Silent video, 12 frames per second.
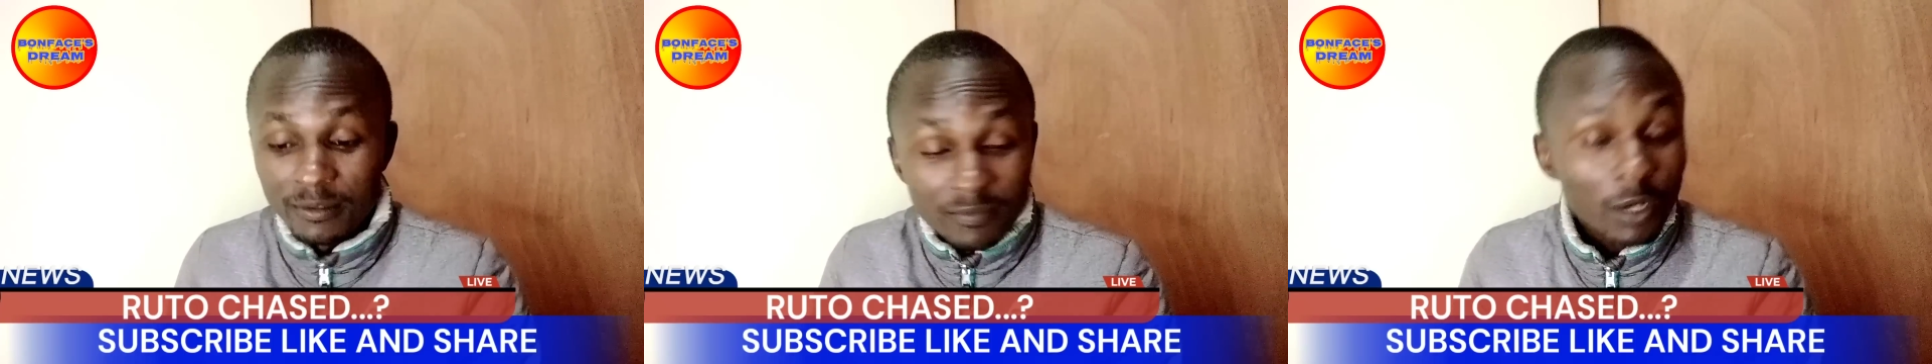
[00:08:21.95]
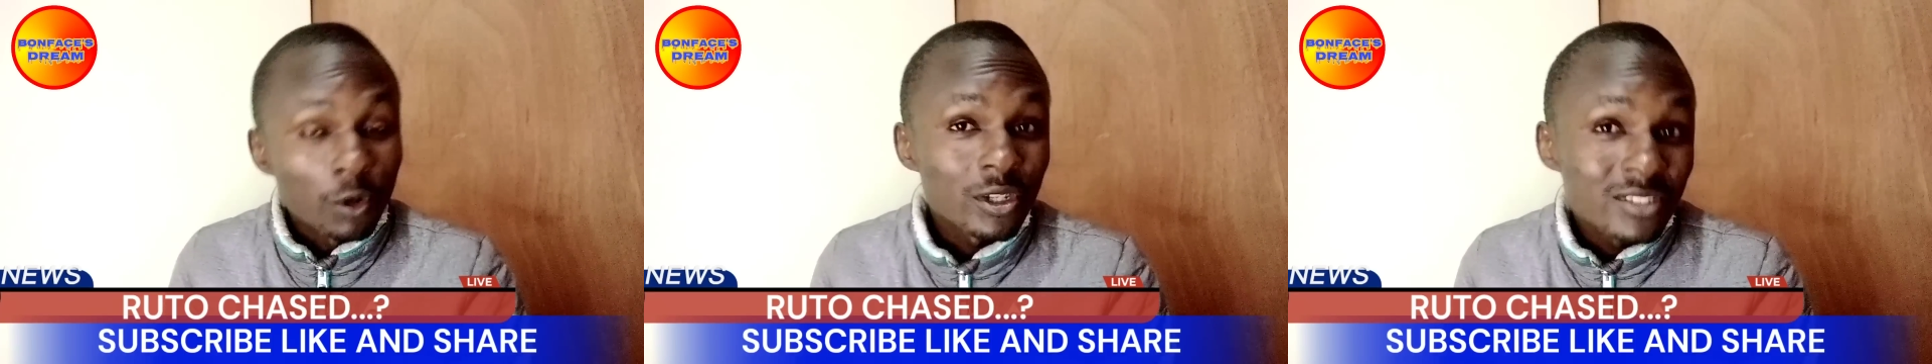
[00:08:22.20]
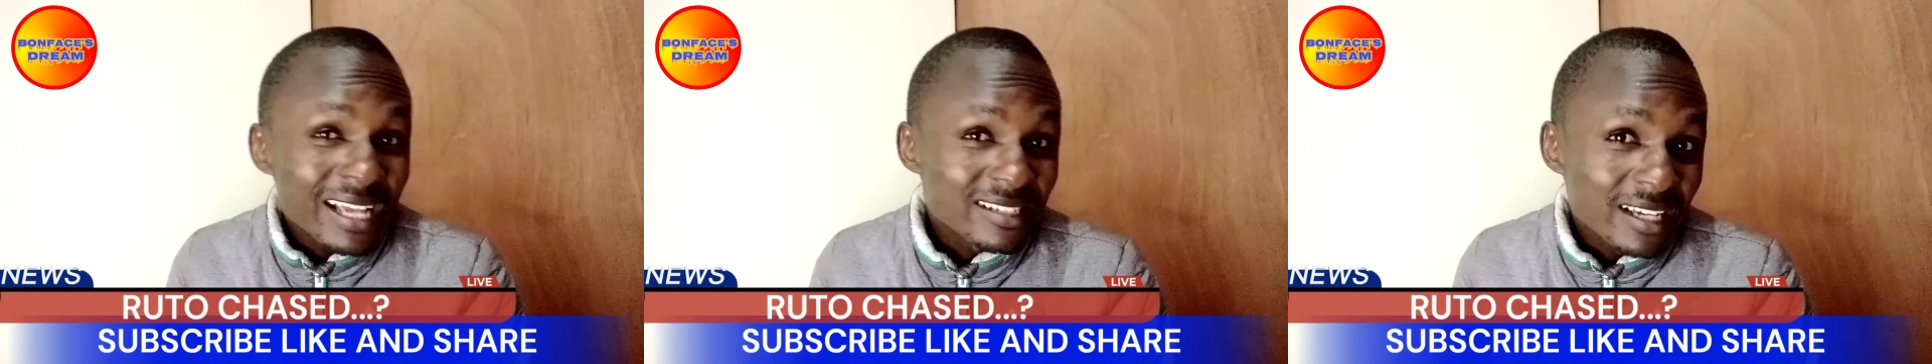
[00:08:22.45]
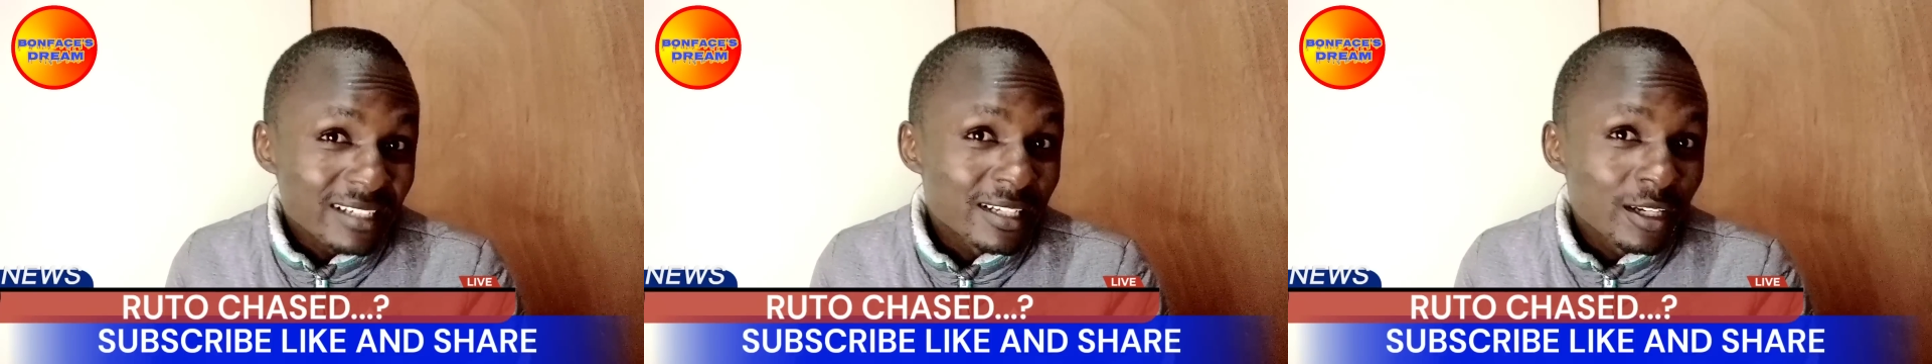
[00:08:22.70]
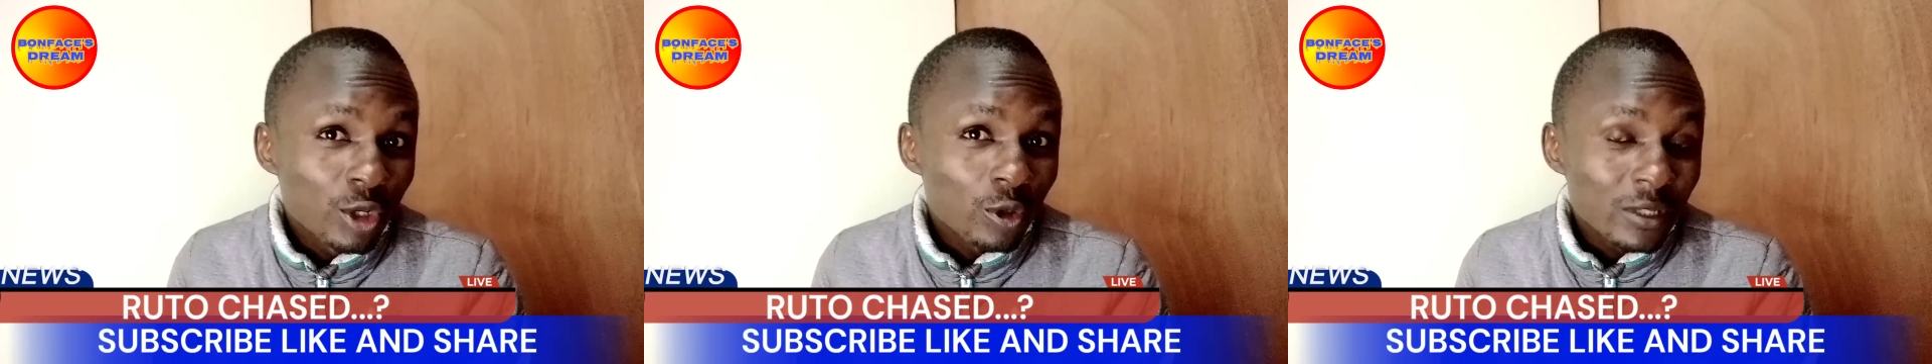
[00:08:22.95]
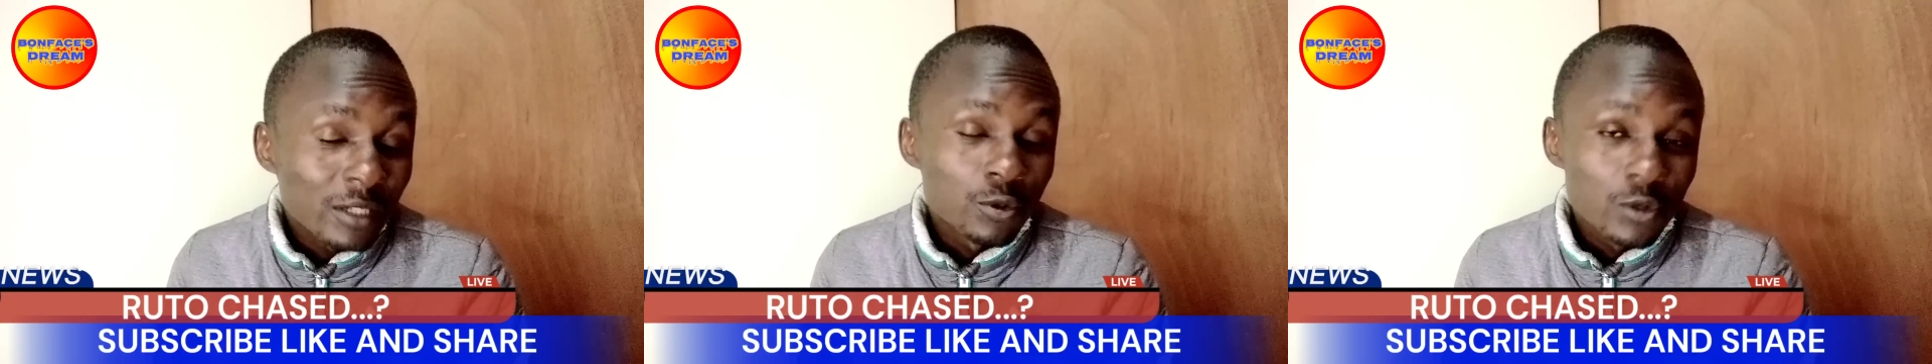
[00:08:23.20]
there was a certain
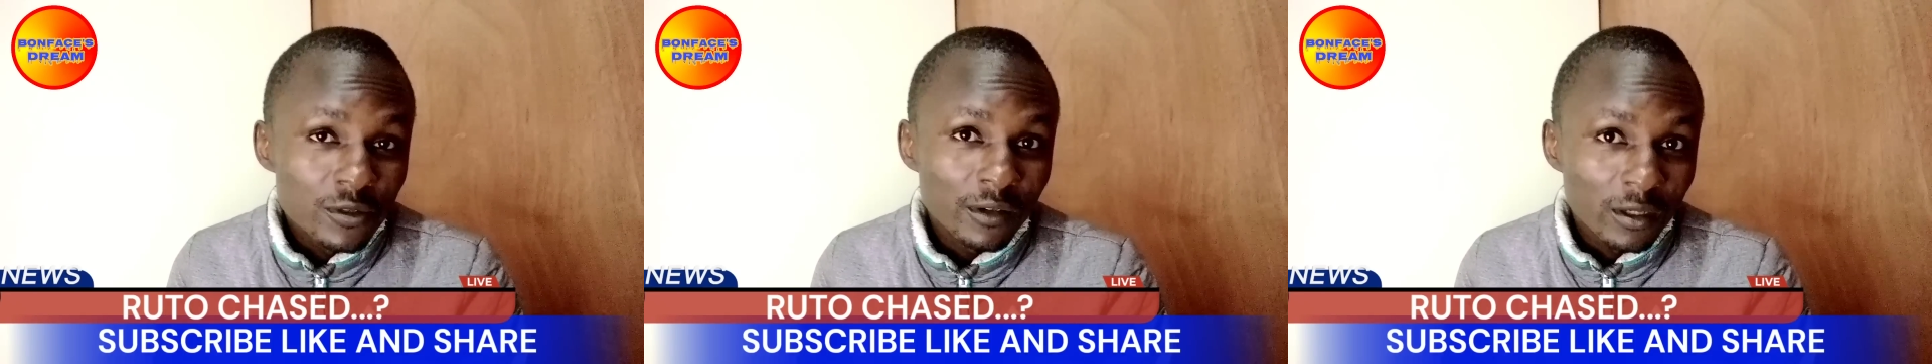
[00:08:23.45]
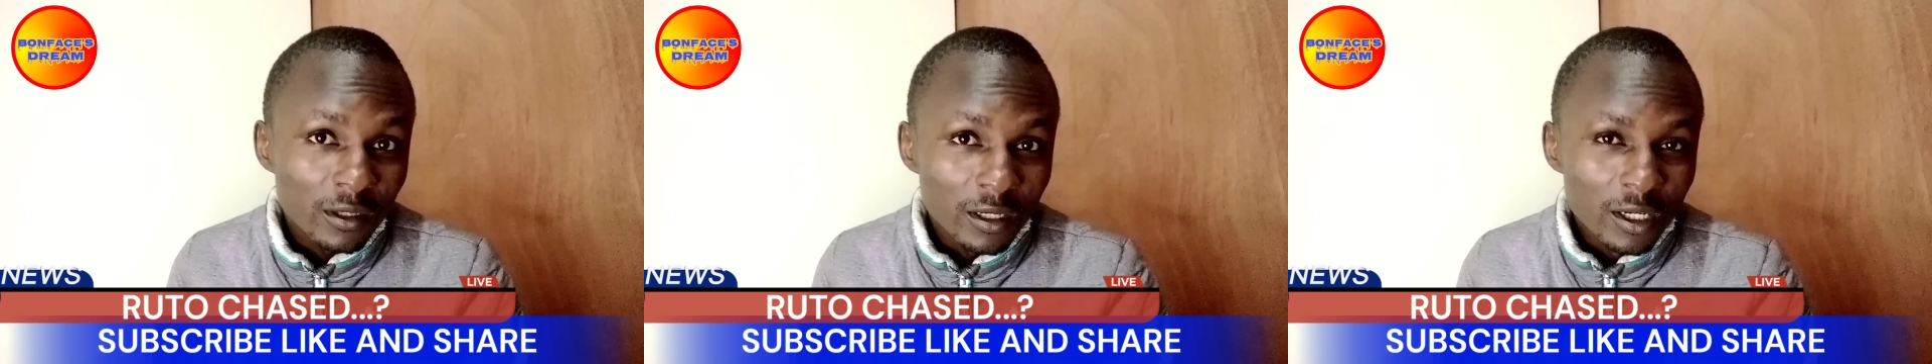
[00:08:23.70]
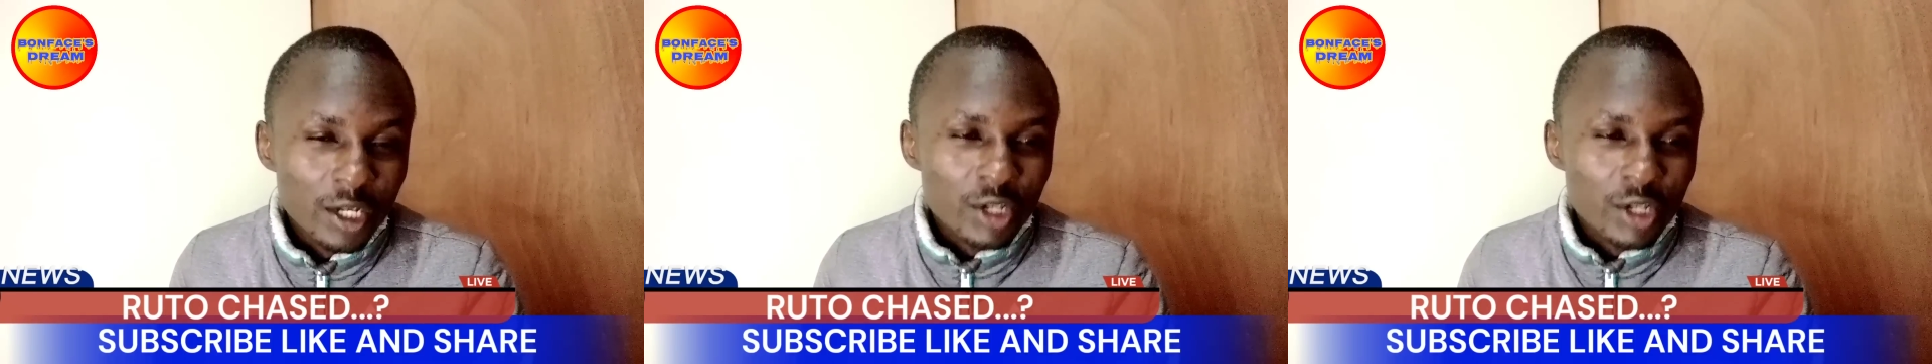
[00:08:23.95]
law that was followed.